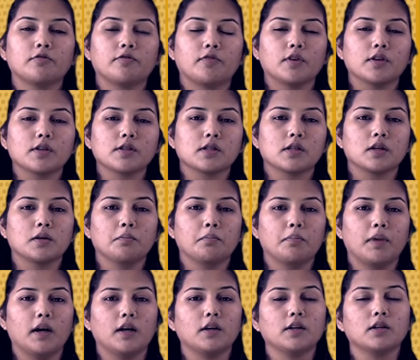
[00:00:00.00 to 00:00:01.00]
first
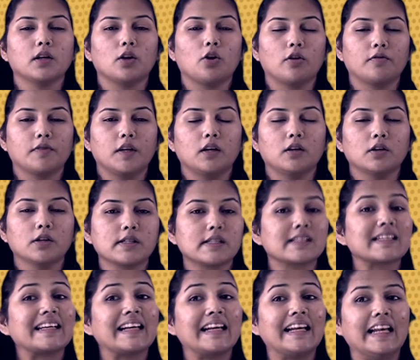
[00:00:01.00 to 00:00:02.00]
part of the
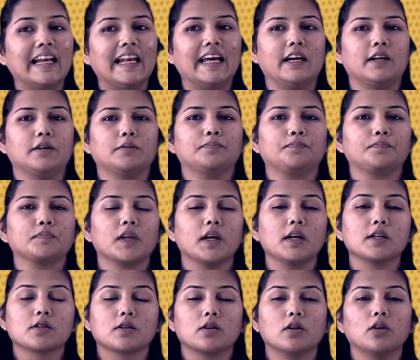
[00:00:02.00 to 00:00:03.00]
Earth's layer.
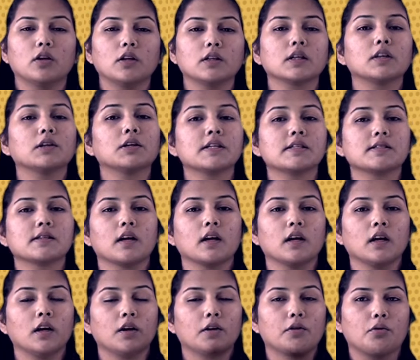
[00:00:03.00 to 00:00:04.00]
It's called as
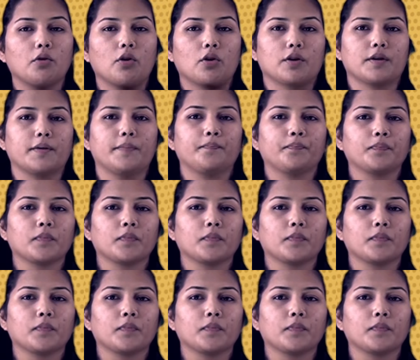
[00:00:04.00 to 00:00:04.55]
rock.